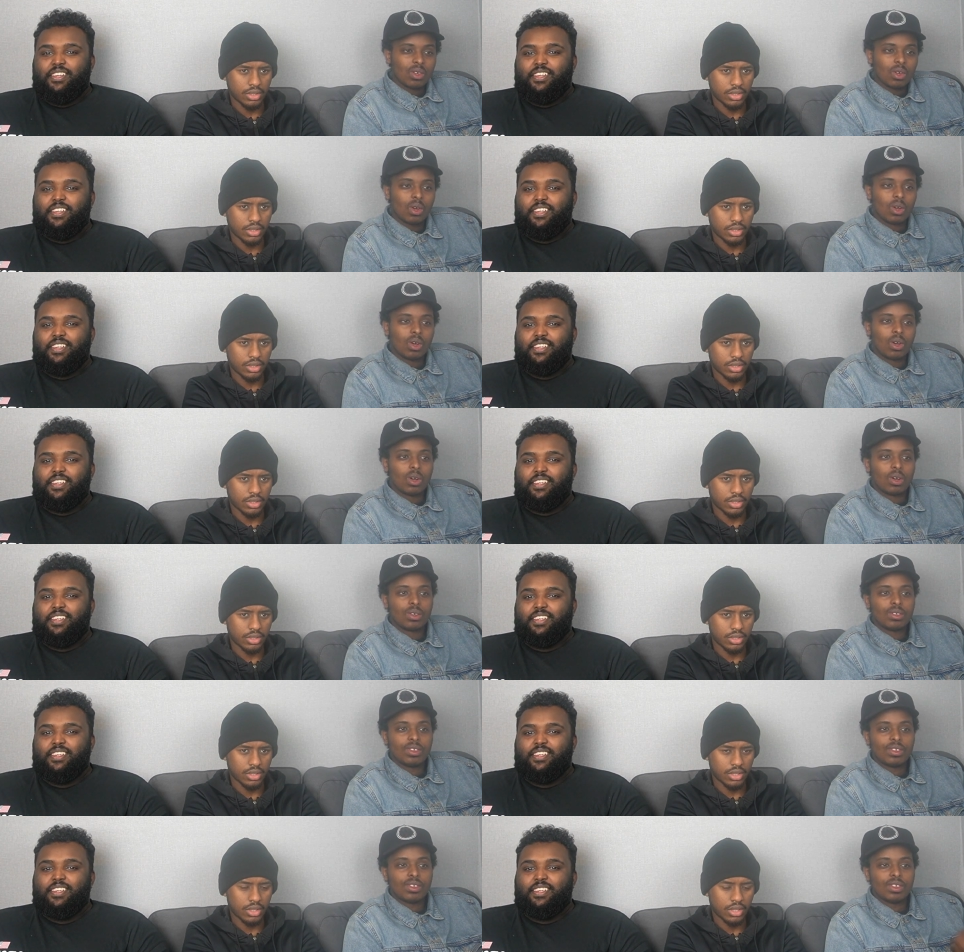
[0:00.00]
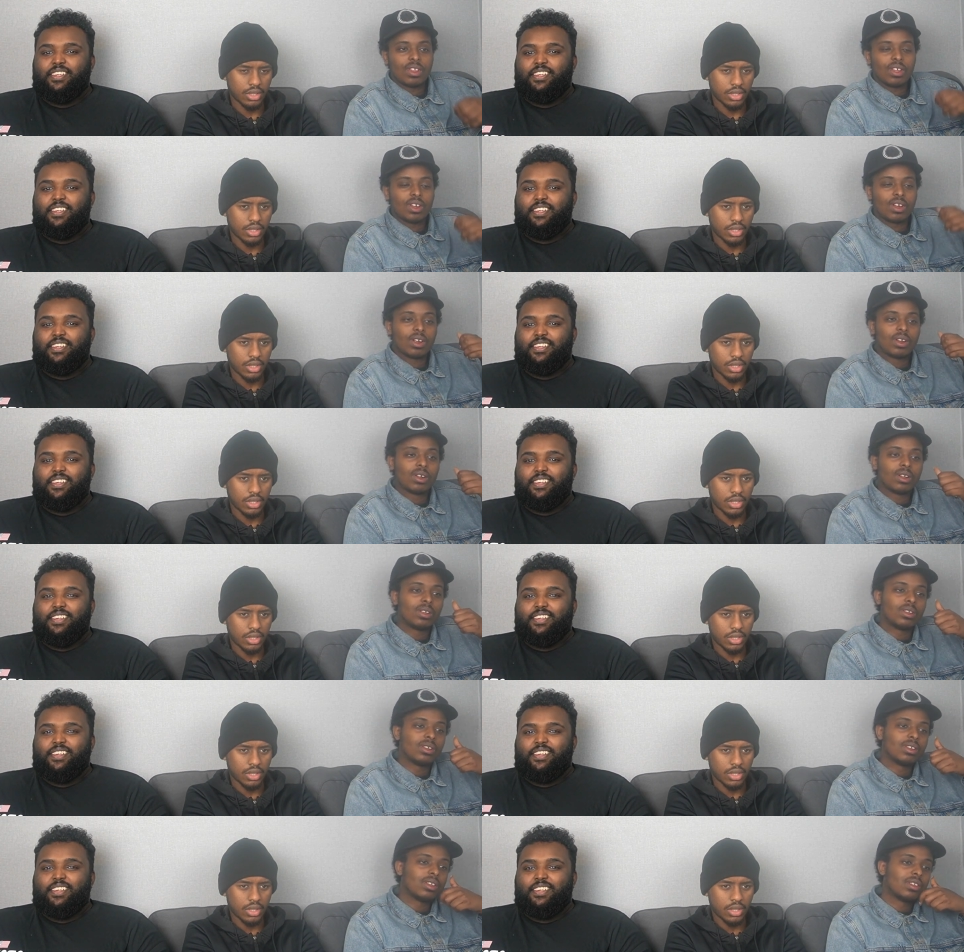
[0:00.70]
Speaker 1: oh, this is the
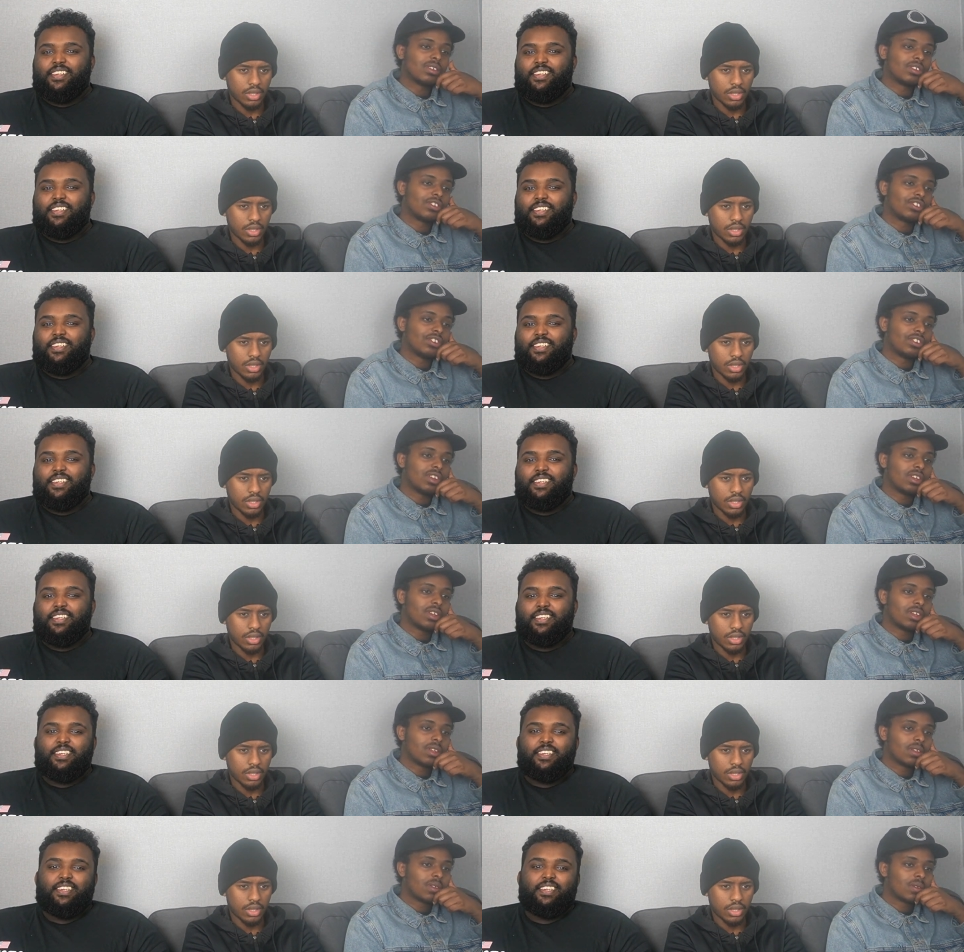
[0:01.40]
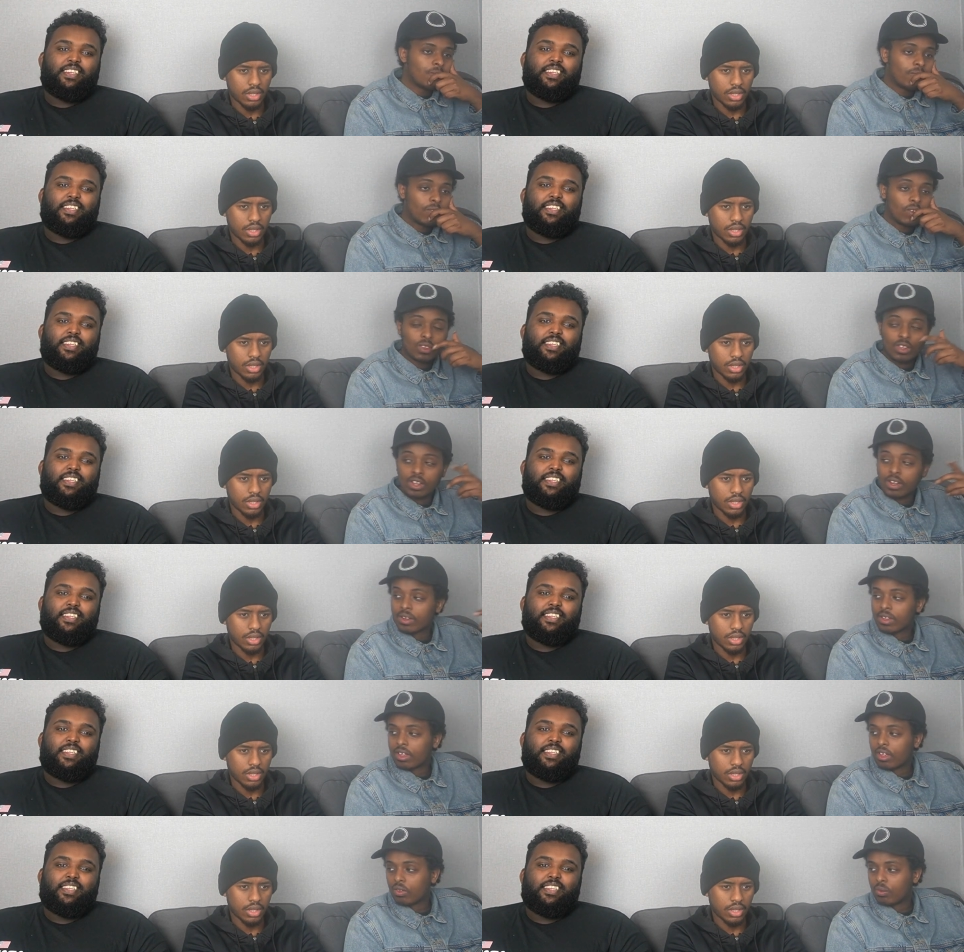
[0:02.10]
girl. Shit. You know
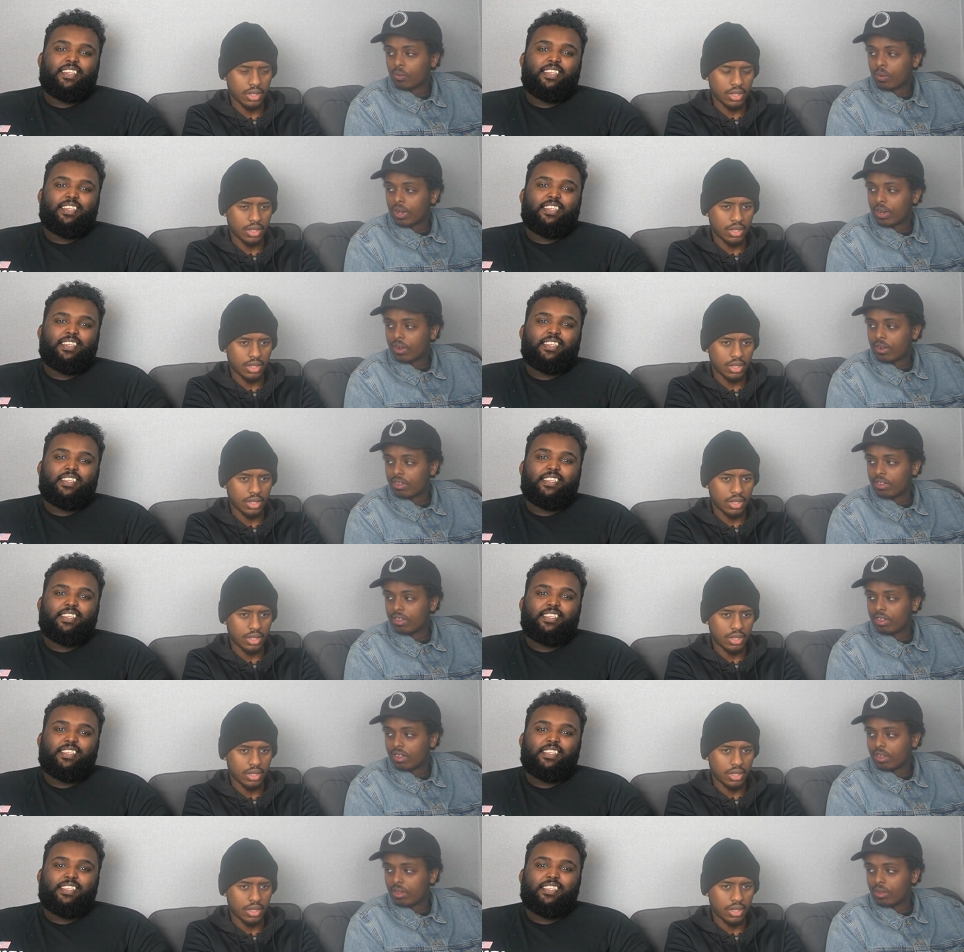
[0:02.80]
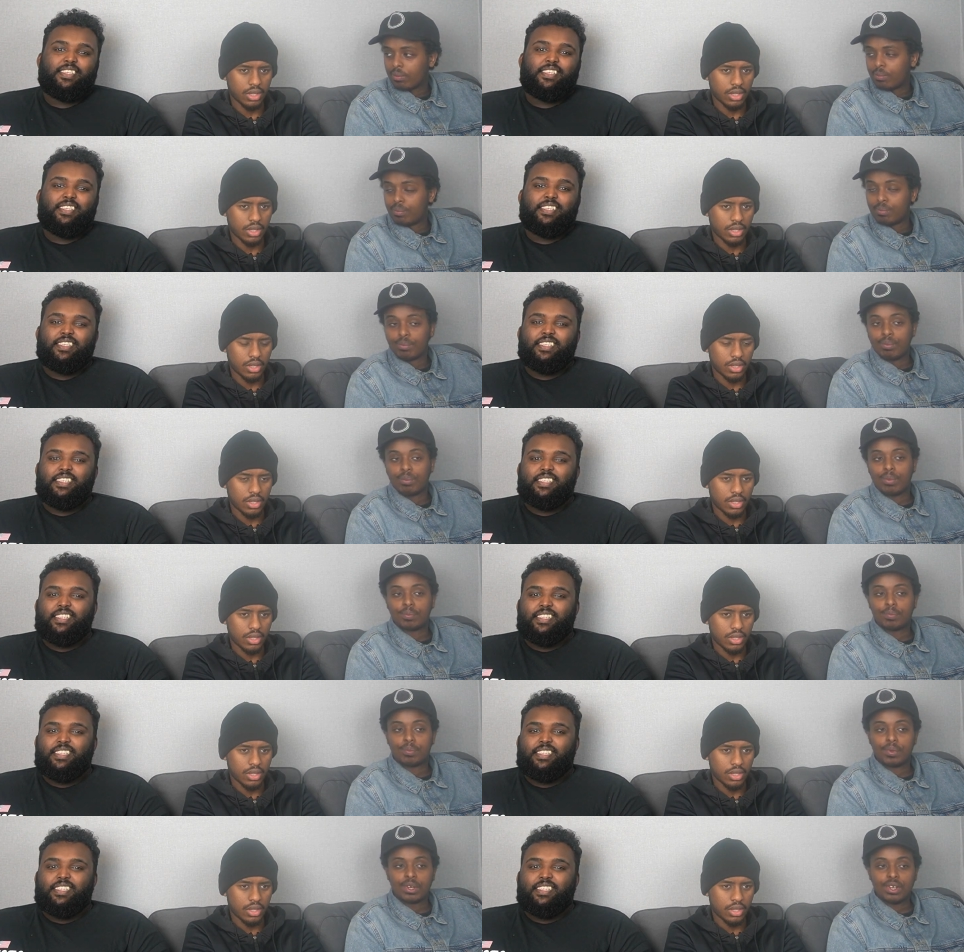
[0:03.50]
the girl that was with her in the
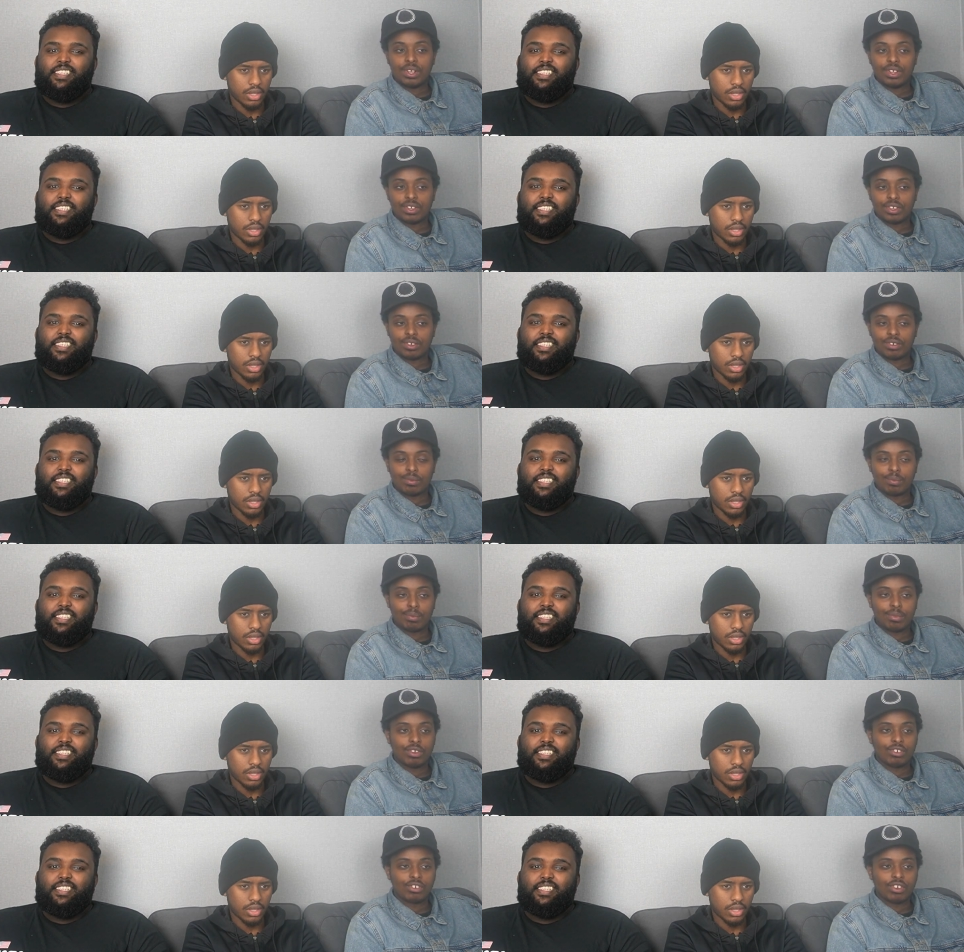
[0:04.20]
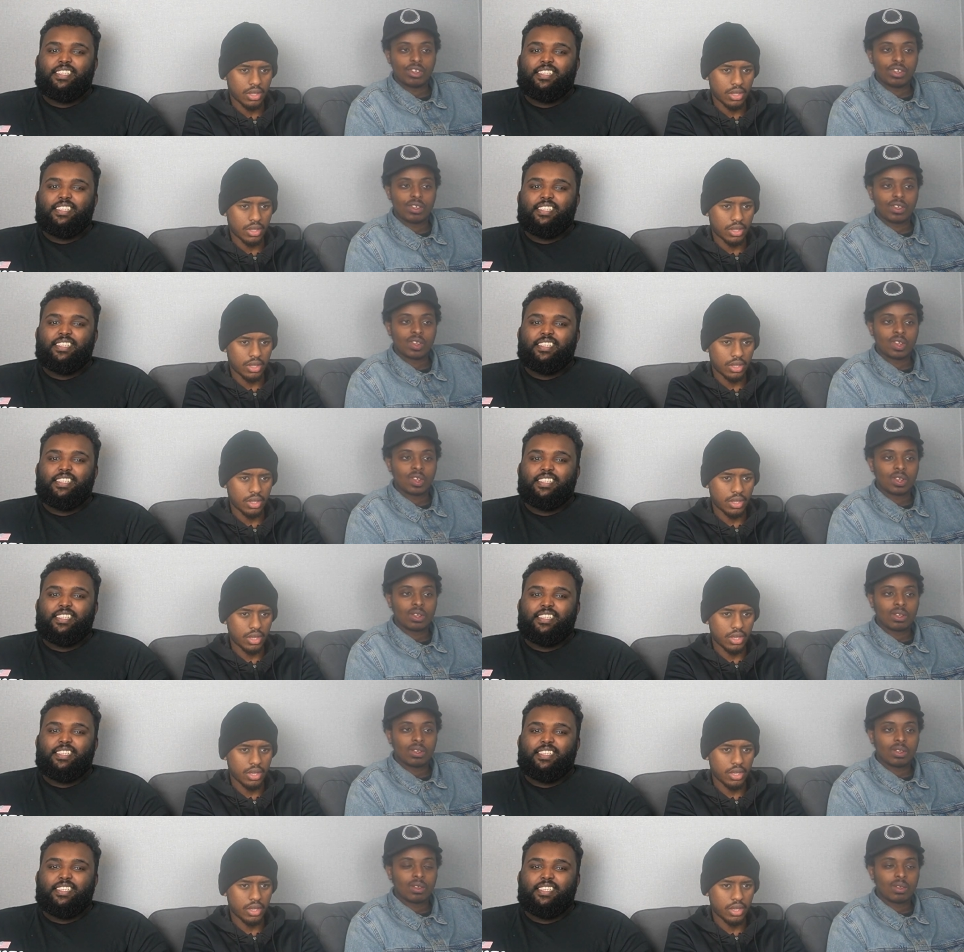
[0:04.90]
police shit.
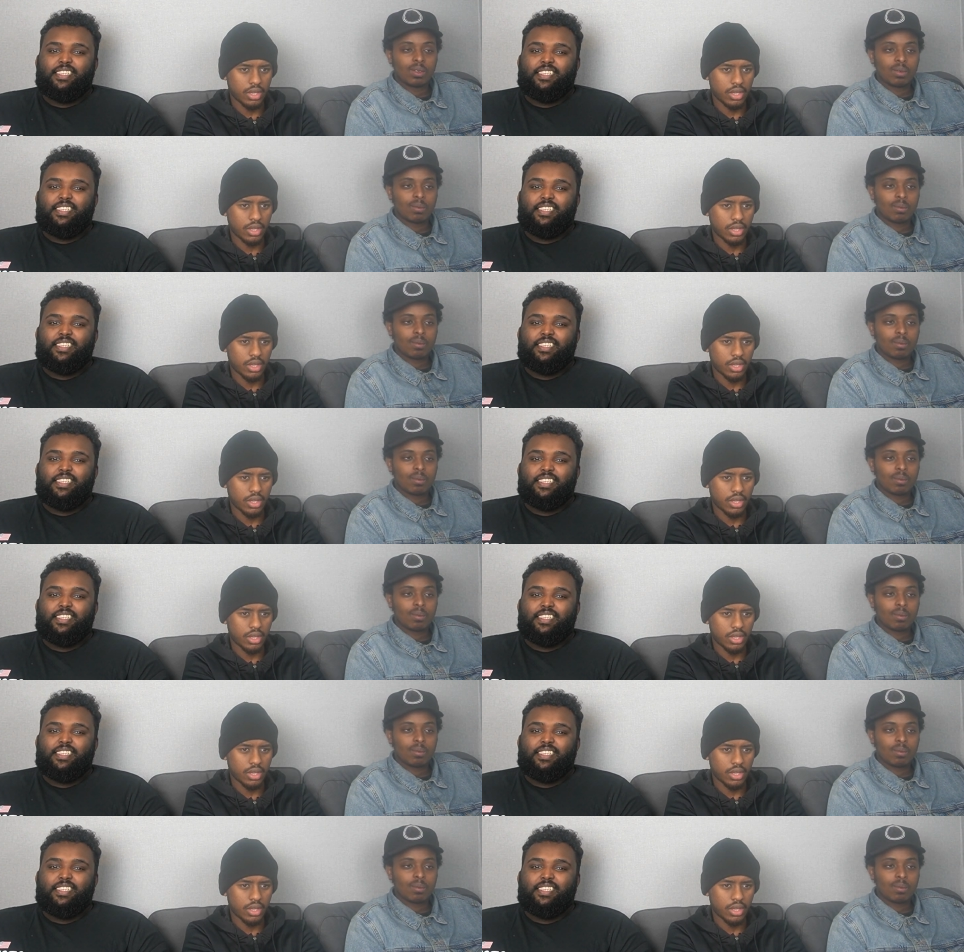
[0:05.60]
Yeah.